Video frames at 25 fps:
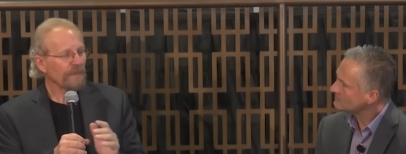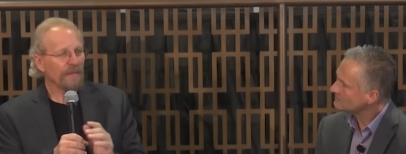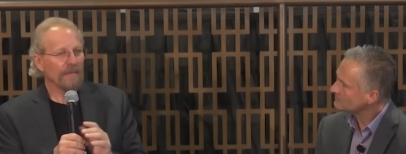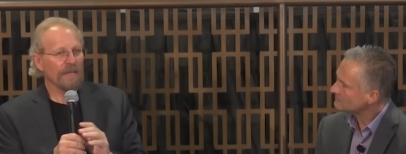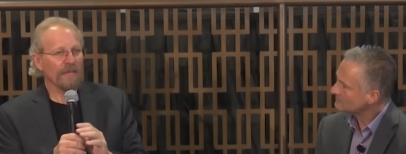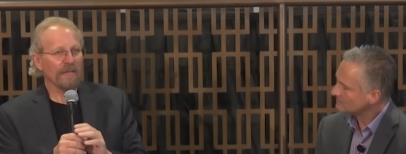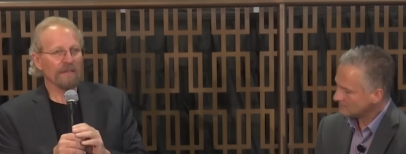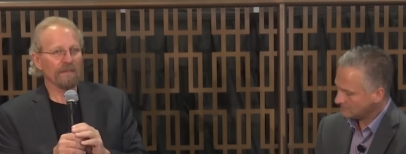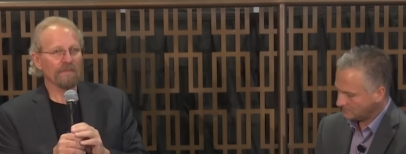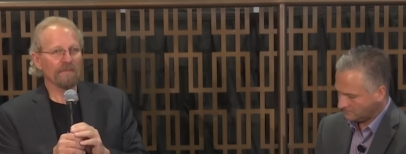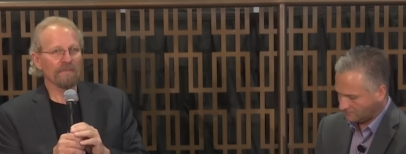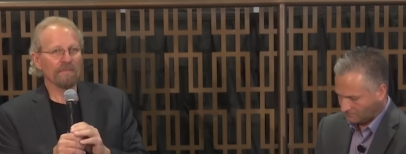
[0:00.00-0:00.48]

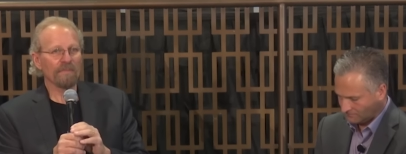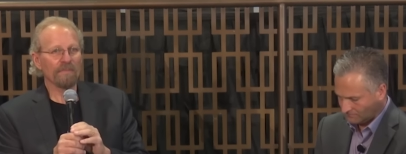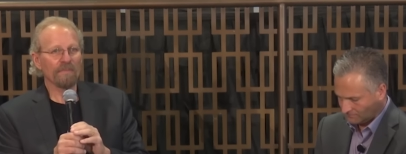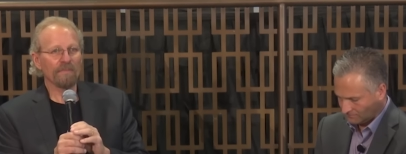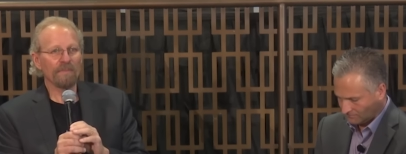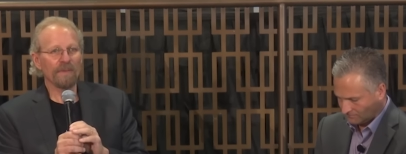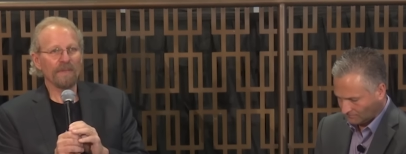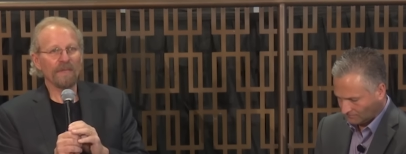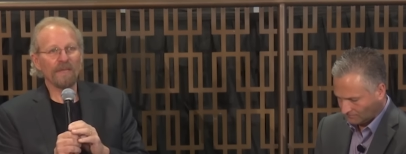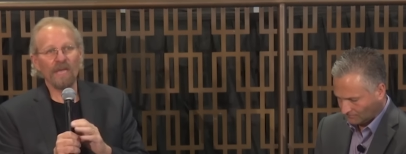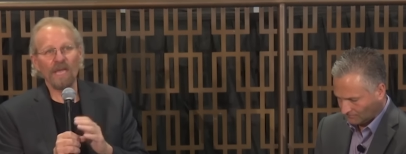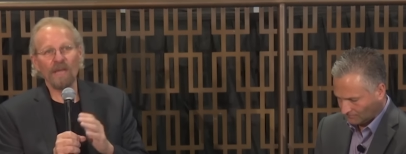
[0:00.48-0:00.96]
Speaker 1: and
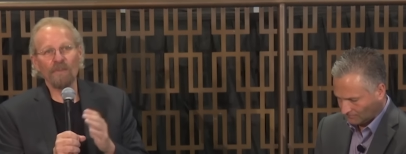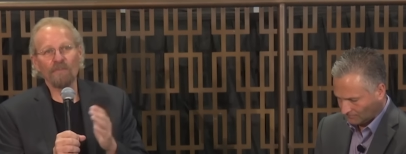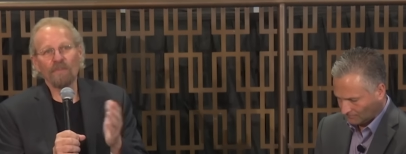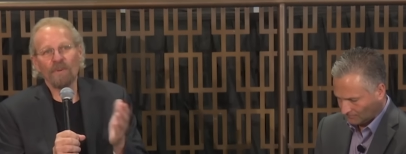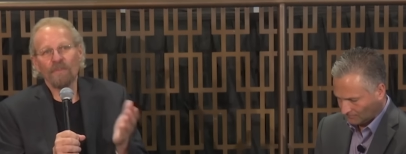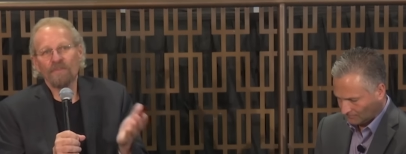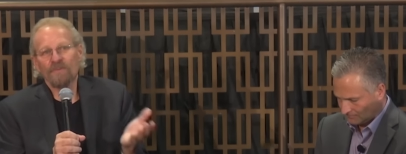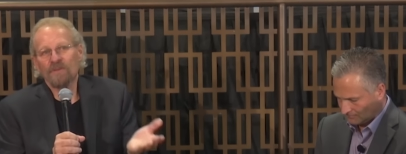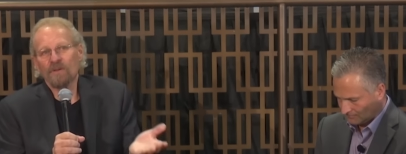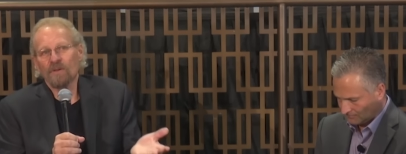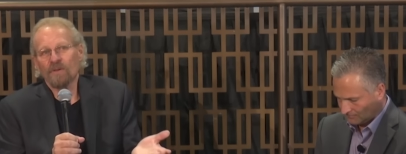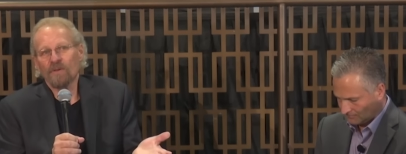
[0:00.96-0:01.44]
became
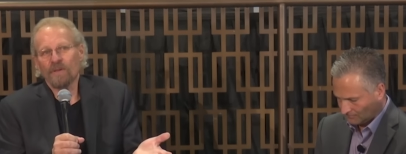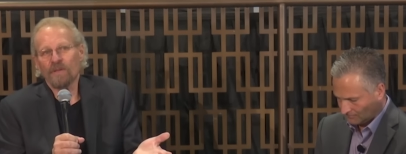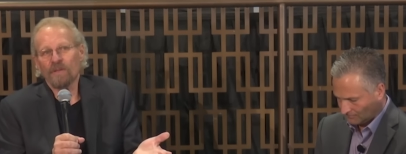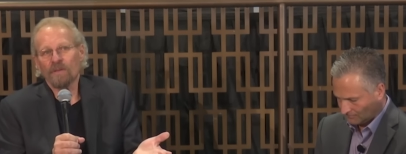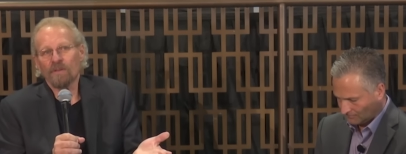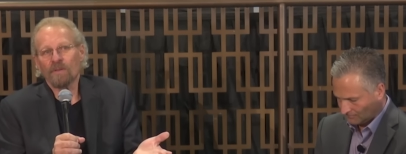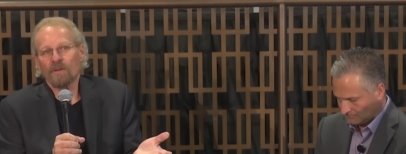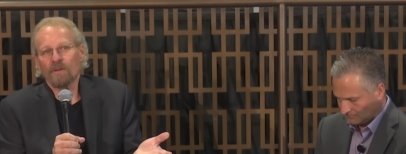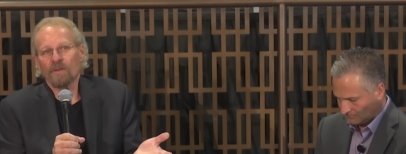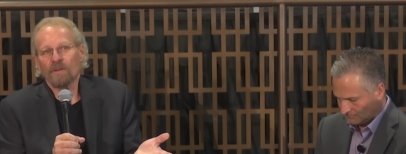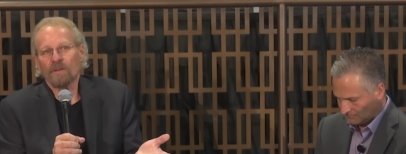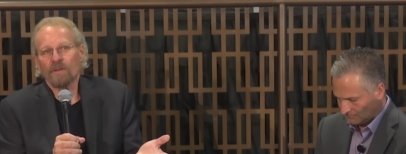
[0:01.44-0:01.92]
reptilian
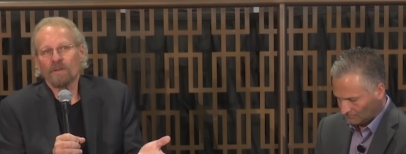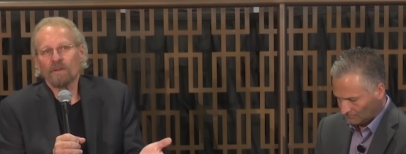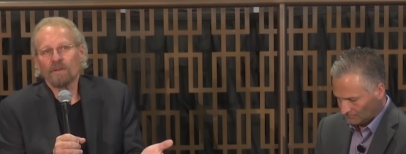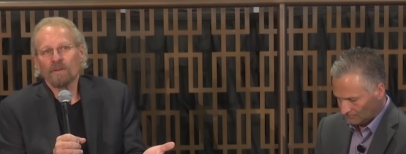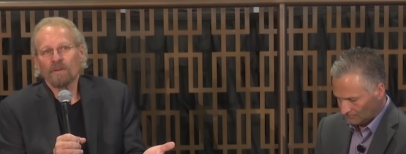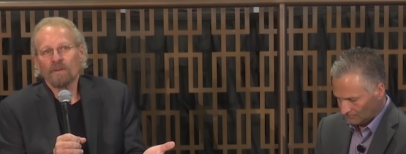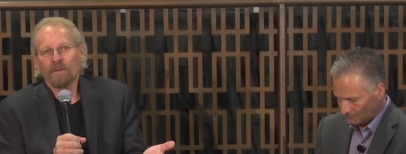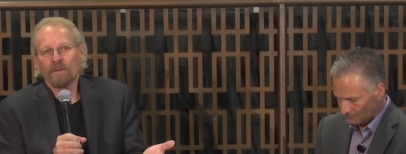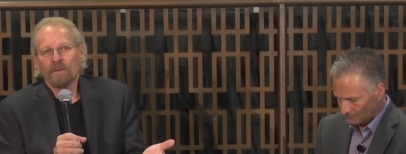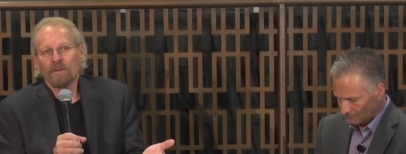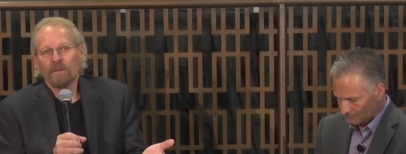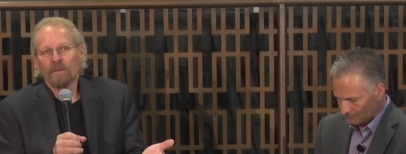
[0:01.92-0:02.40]
looking.
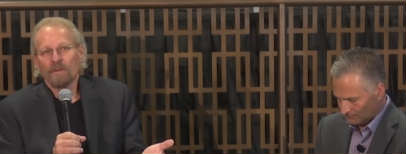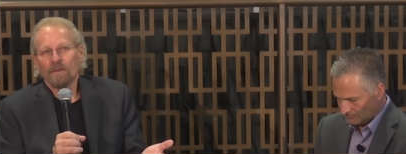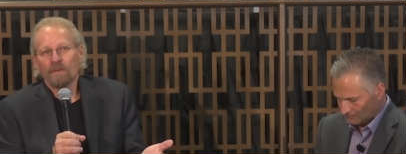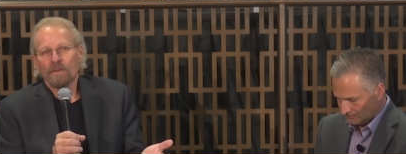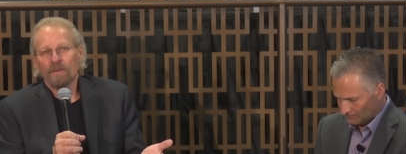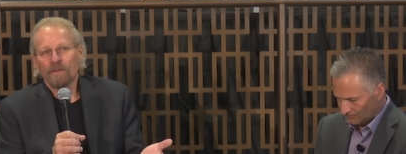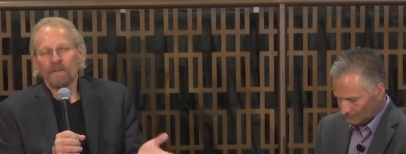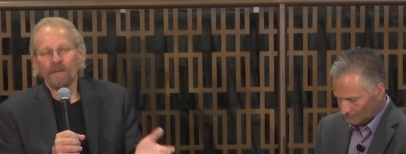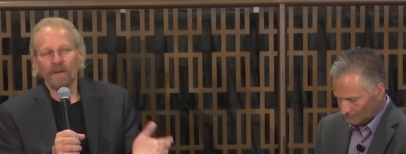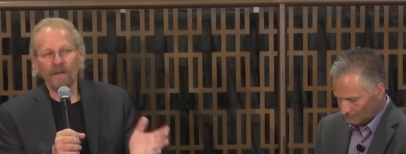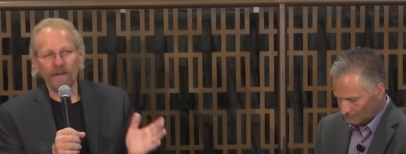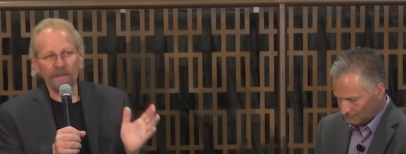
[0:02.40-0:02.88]

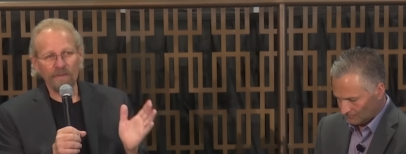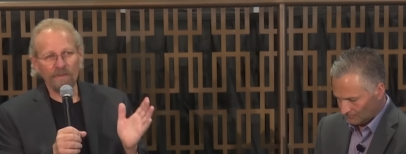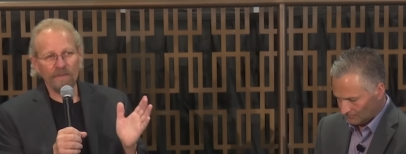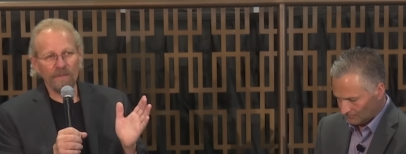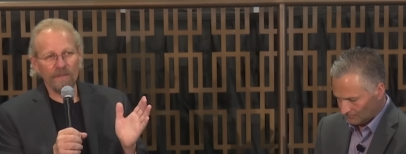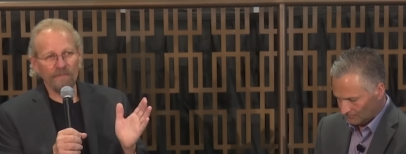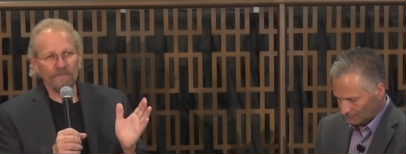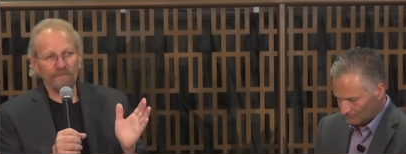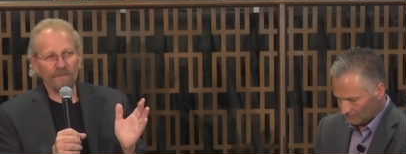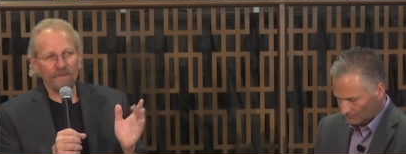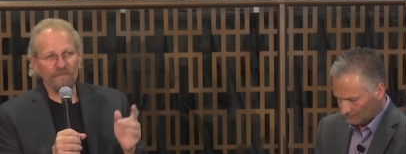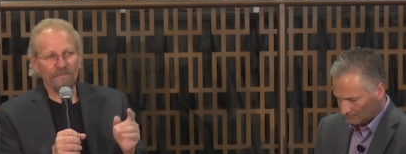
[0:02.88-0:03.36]
Now,
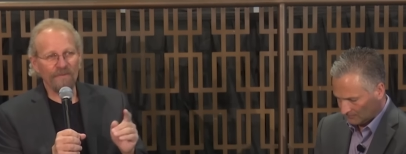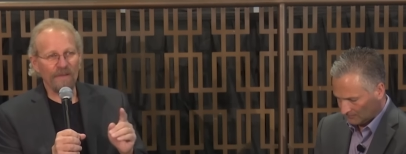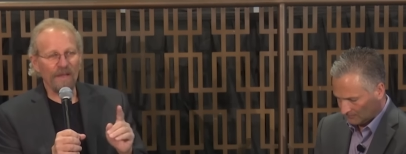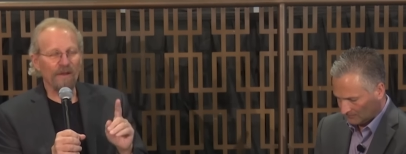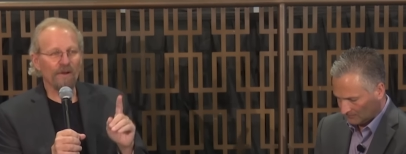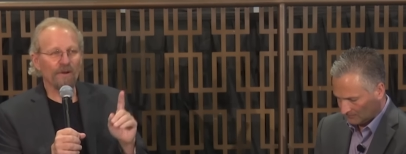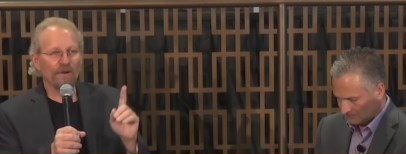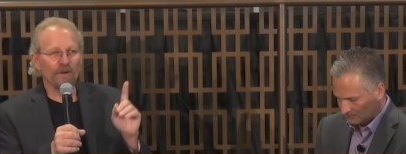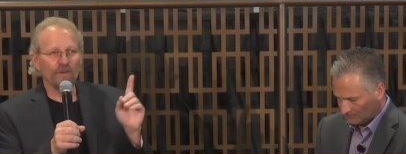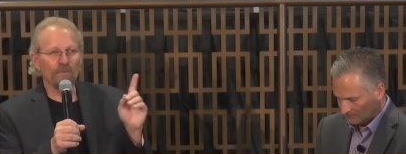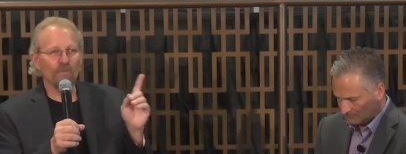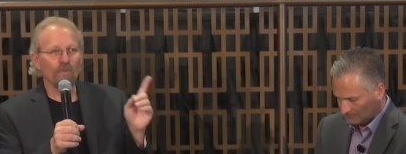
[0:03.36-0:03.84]
if, if I
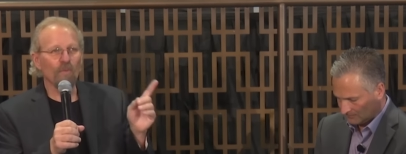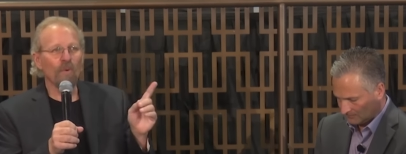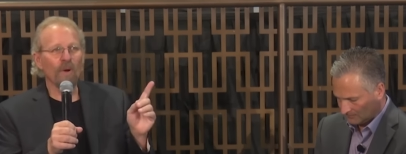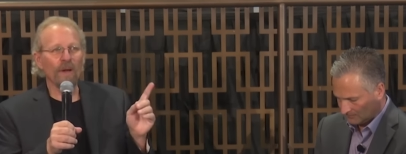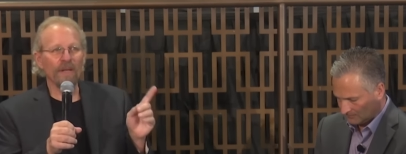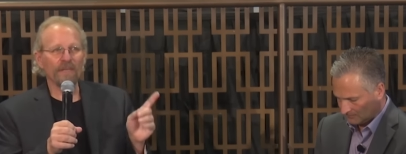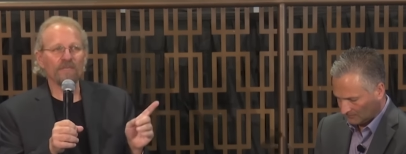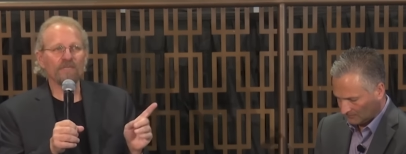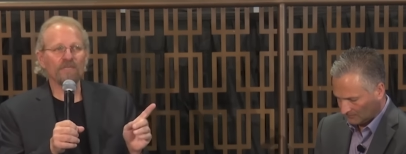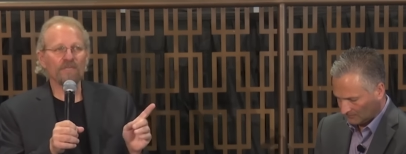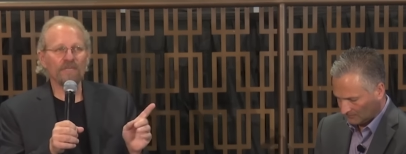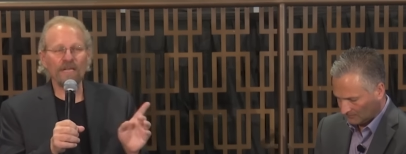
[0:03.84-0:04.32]
heard it
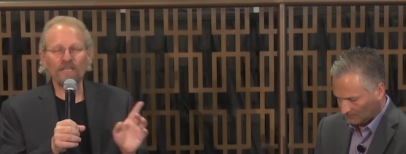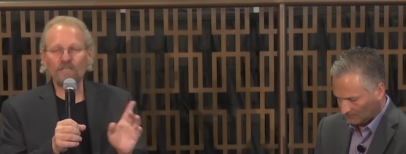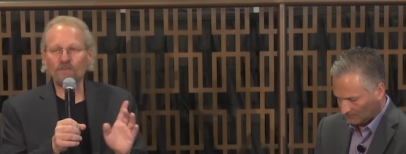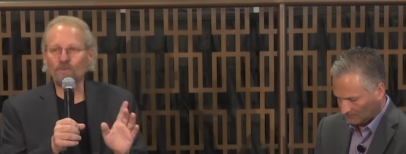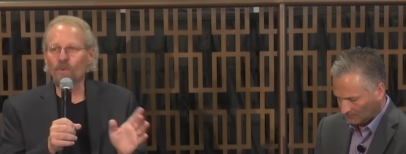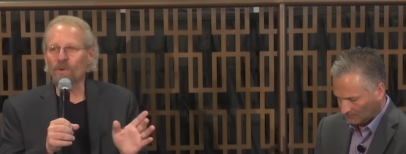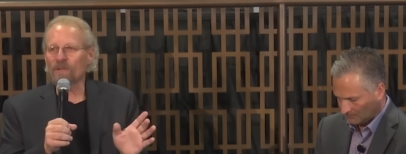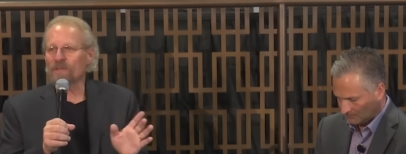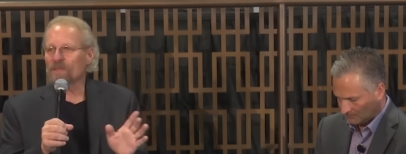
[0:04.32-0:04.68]
once, that's